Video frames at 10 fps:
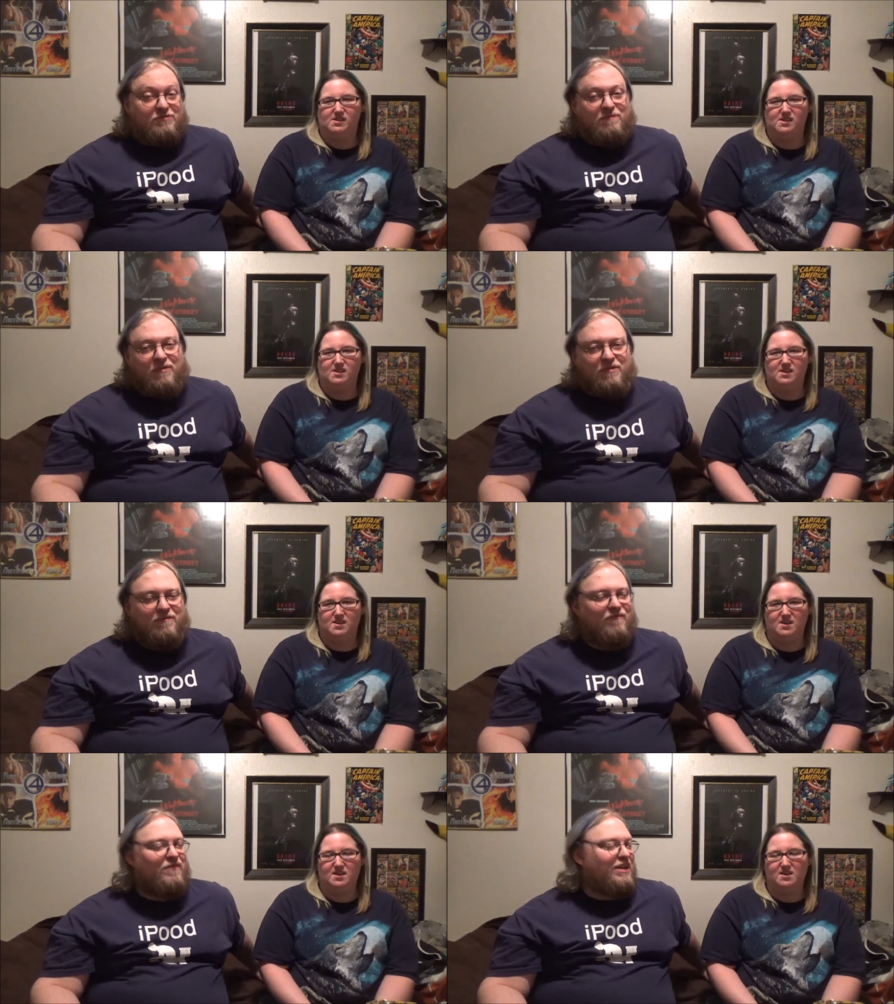
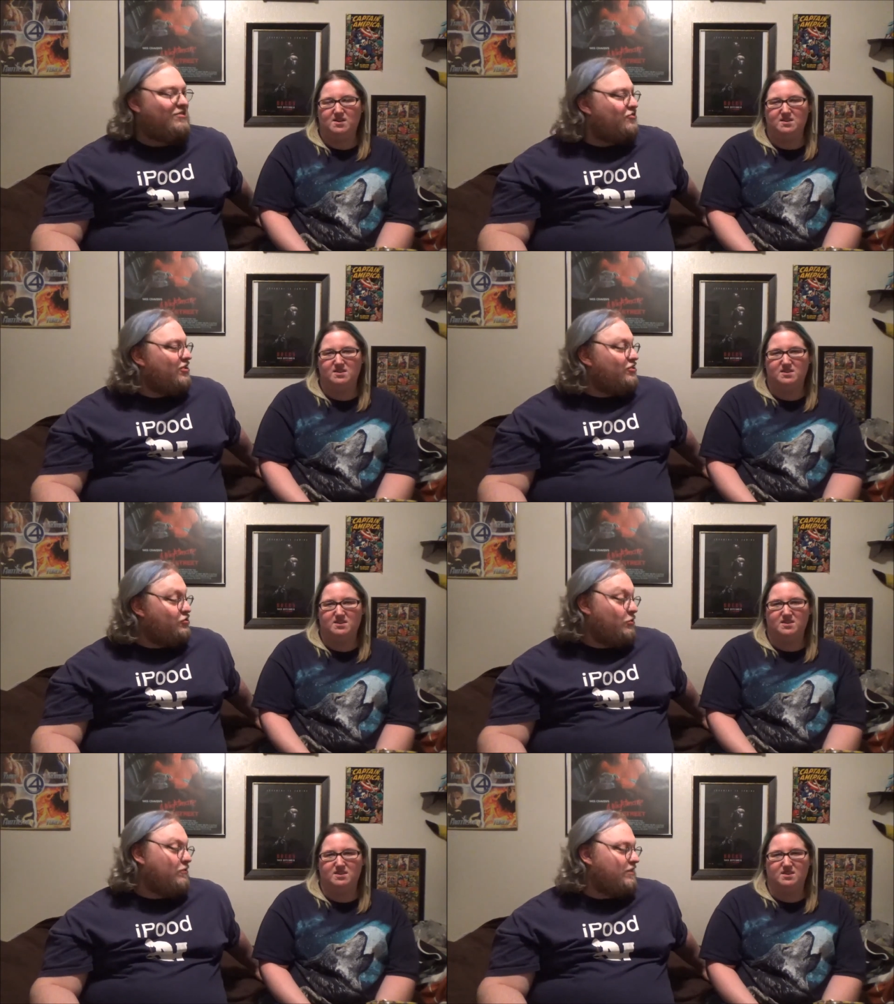Speaker 1: via trying to
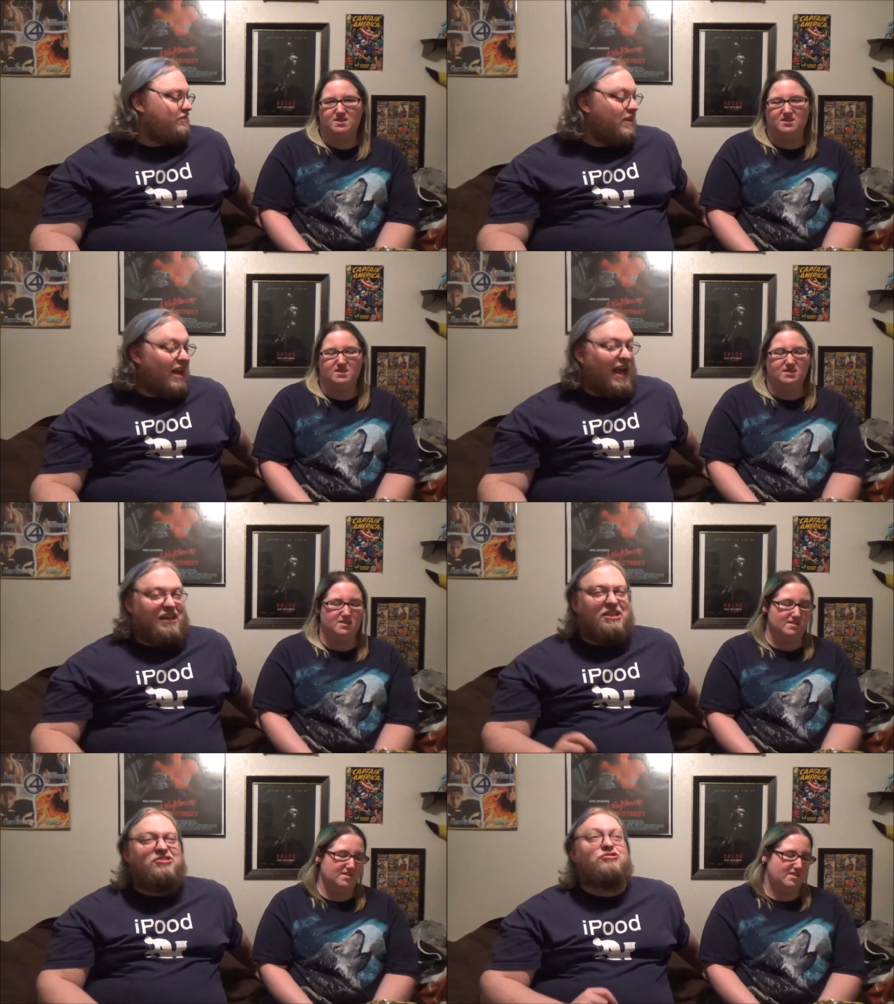choke us.
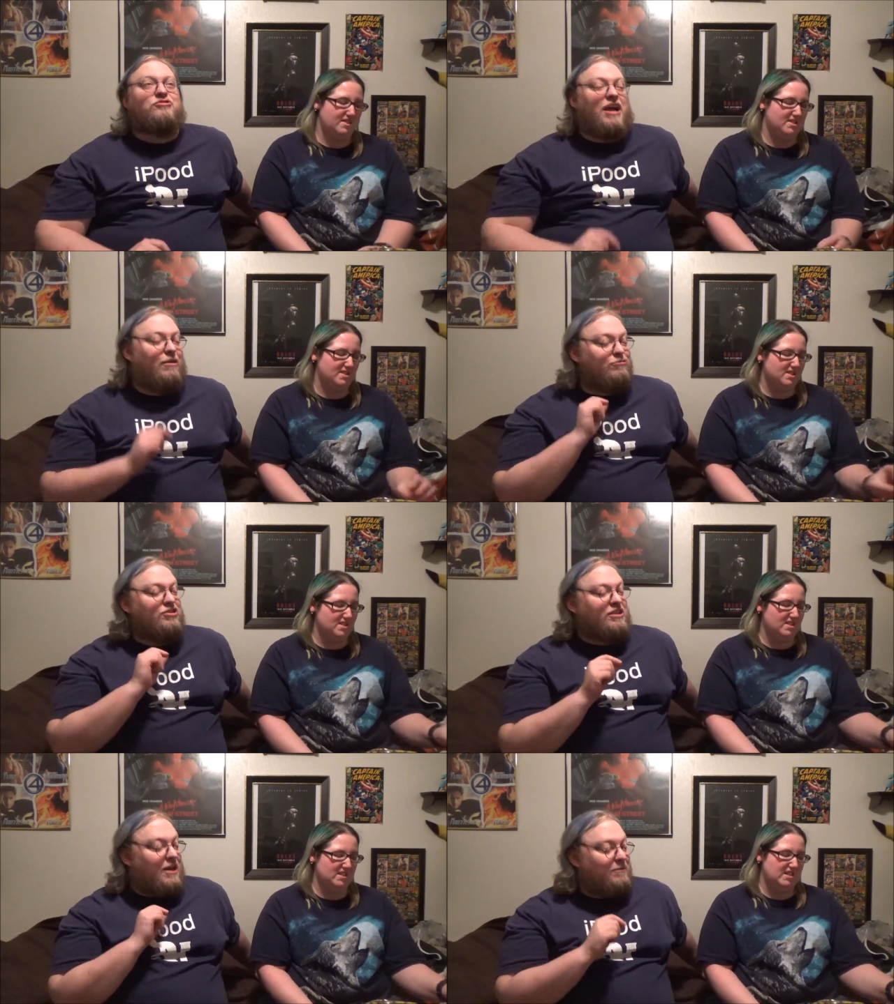At least I will
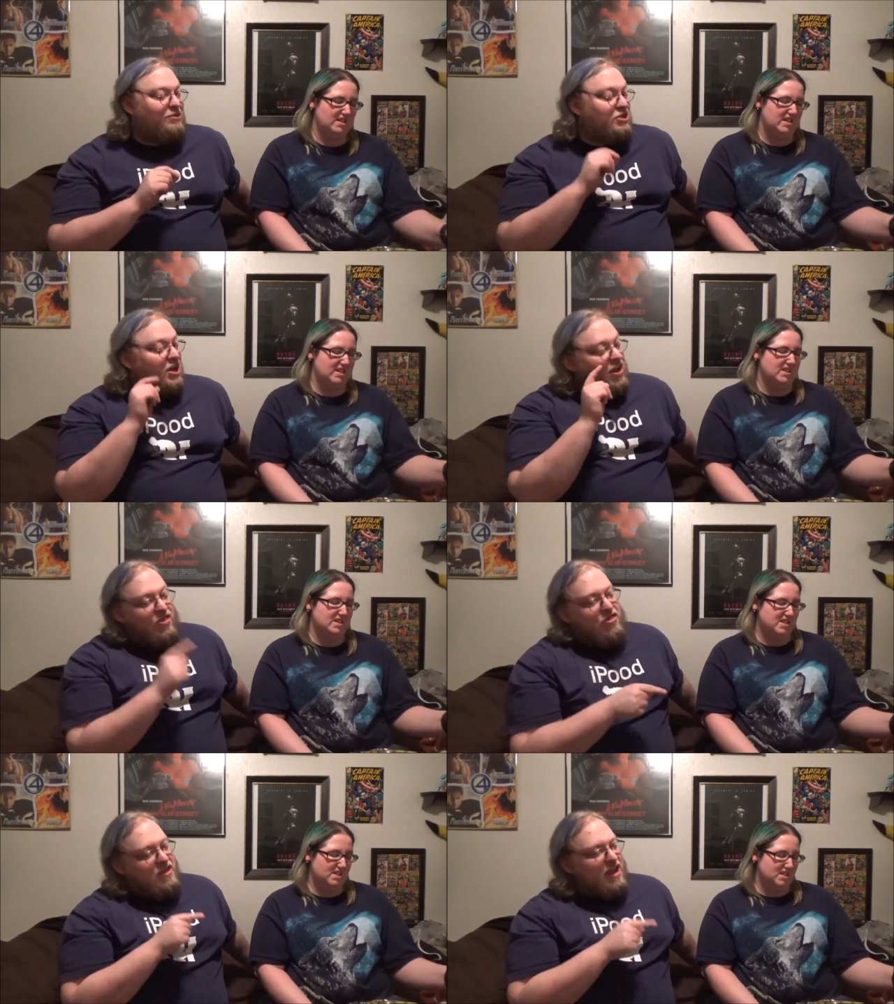say that much.
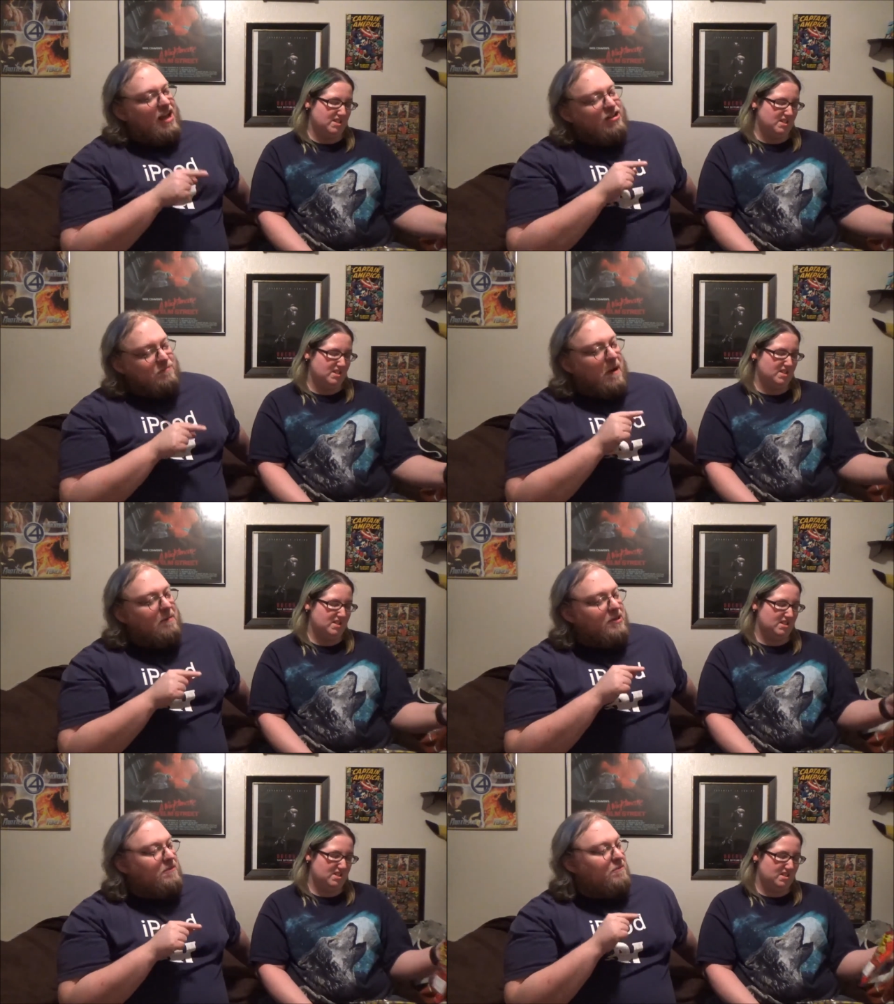That is
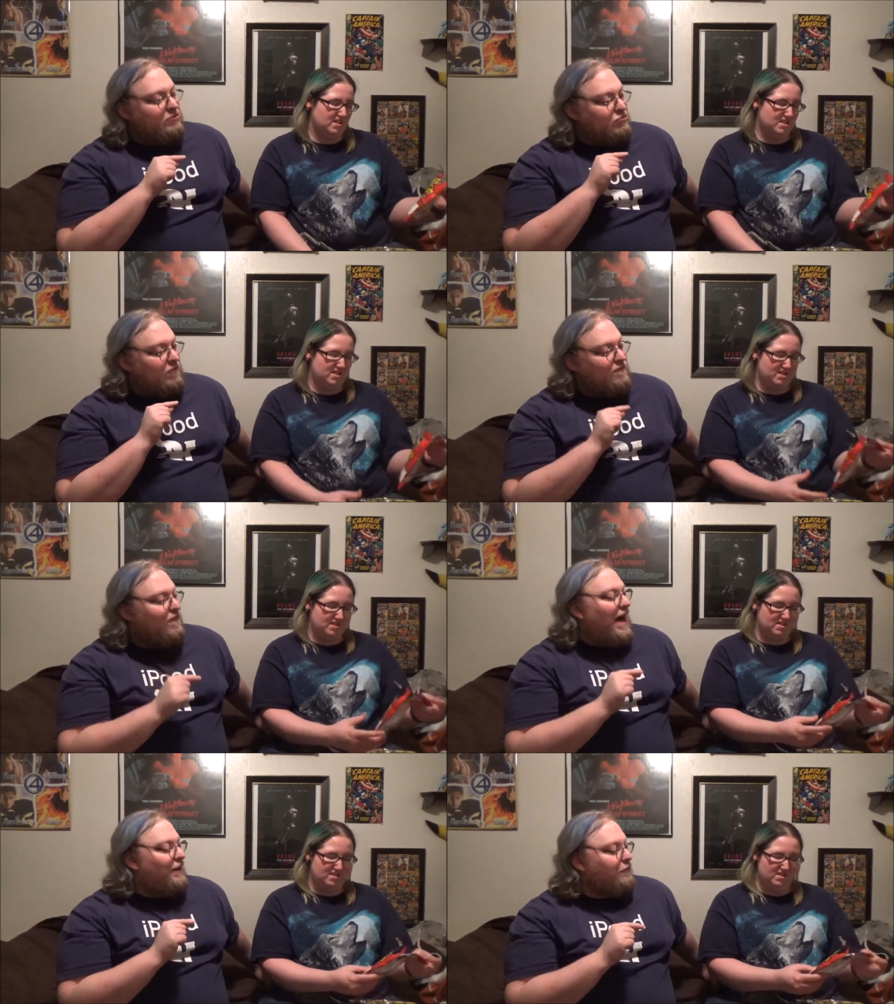probably the most
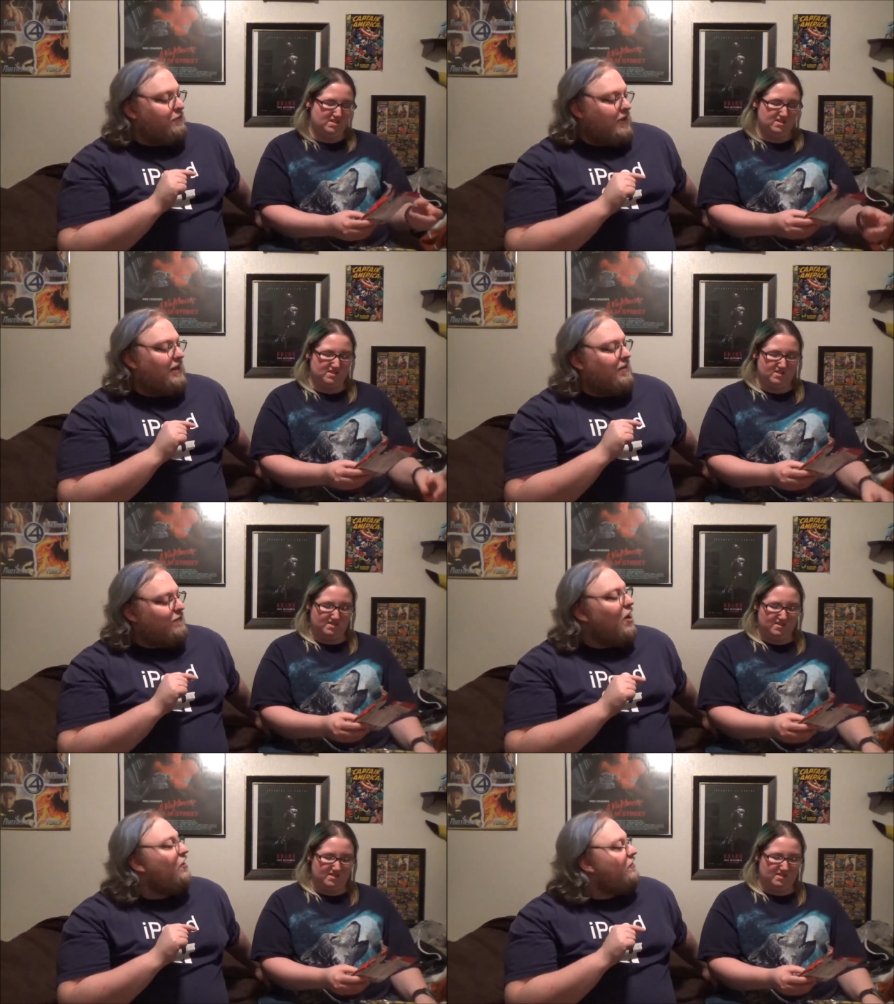vile thing I've
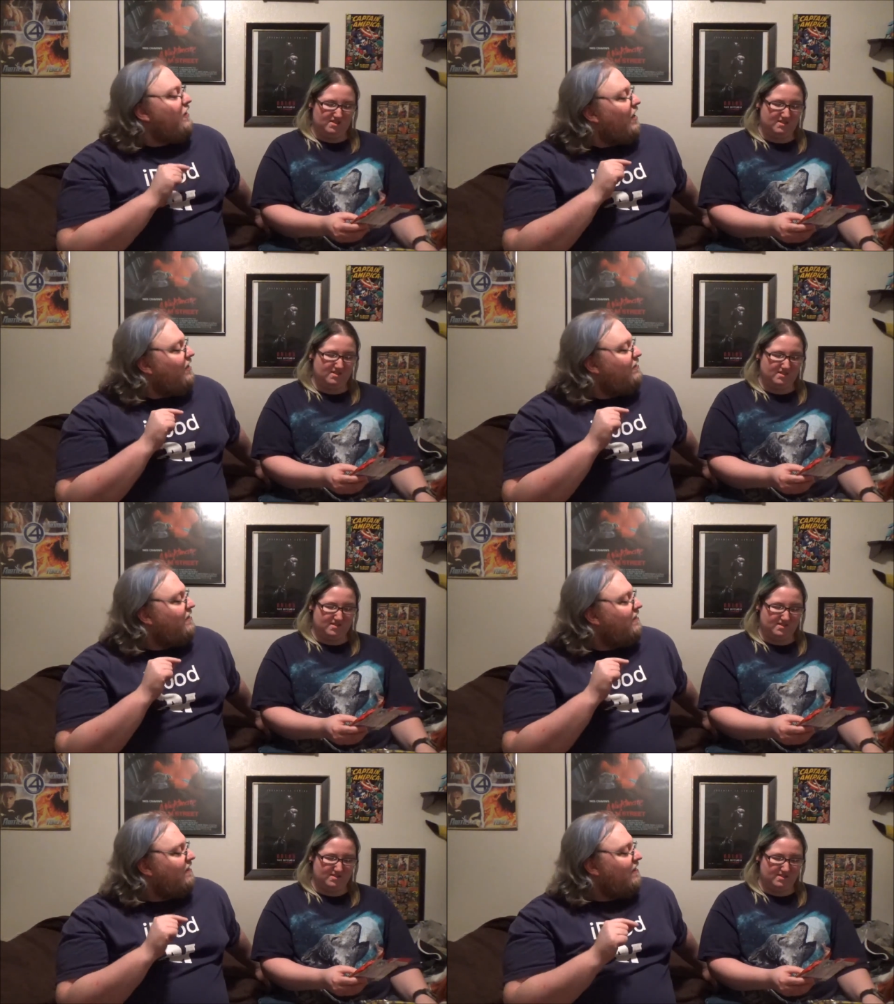gotten yet.
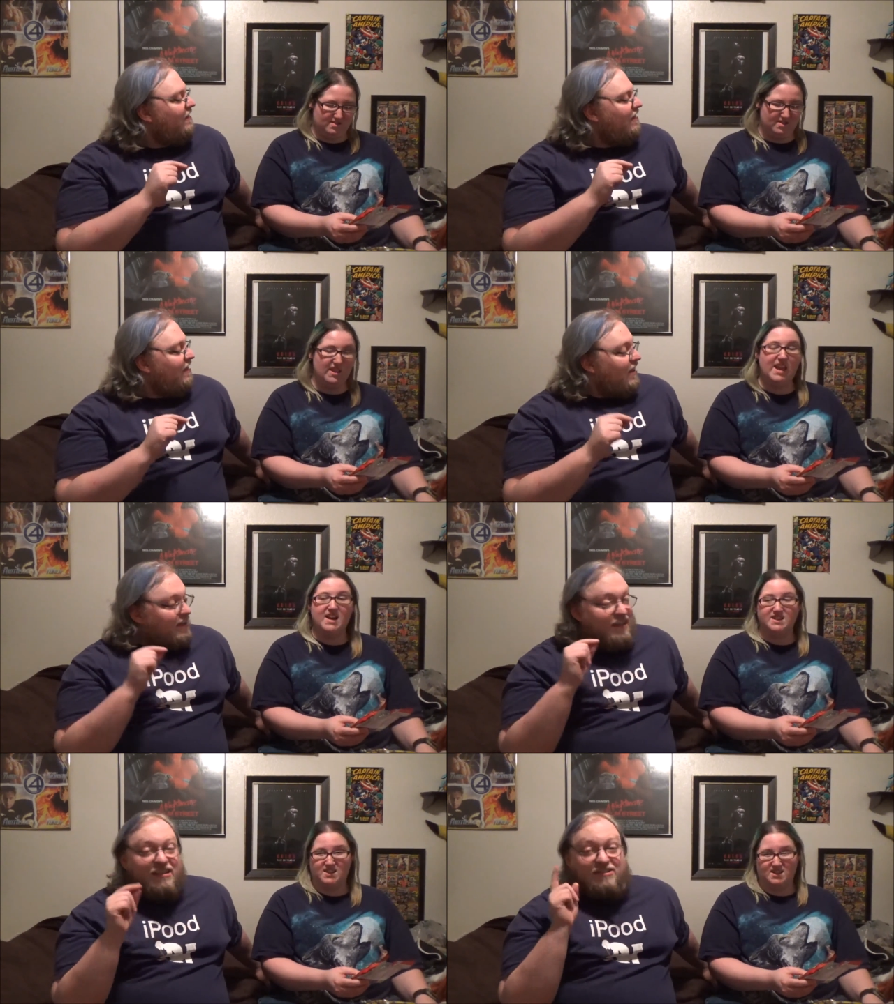
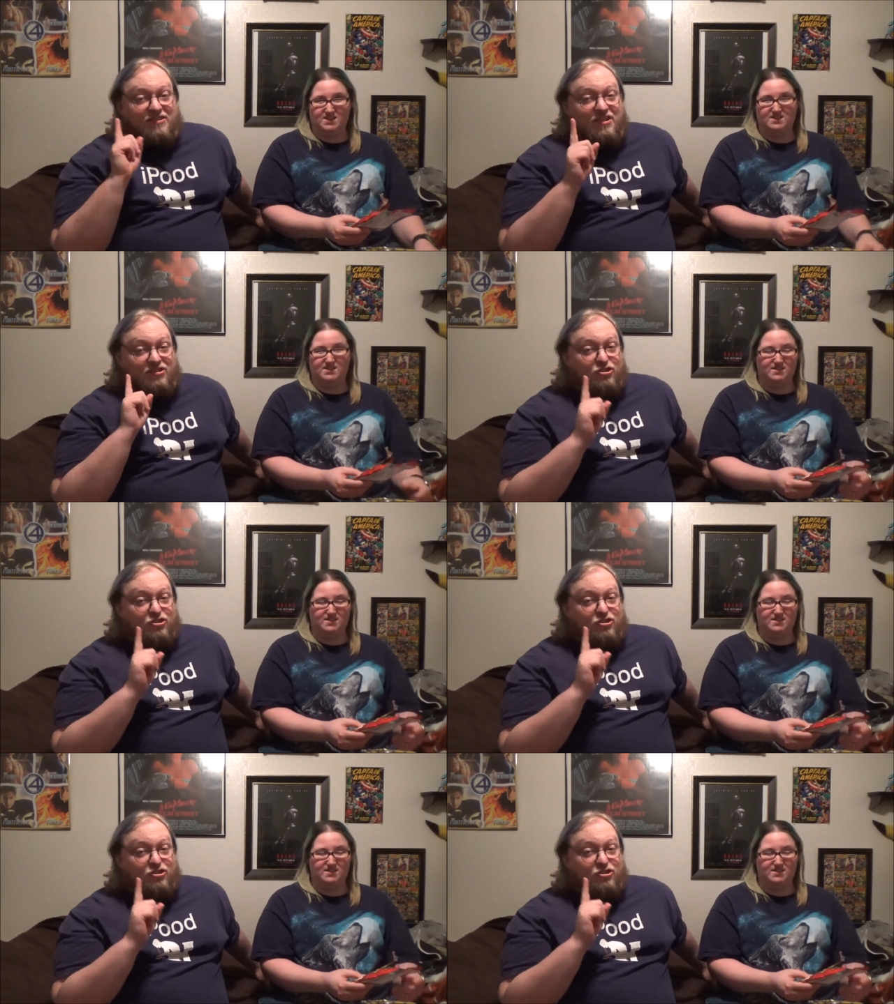Yeah. Because the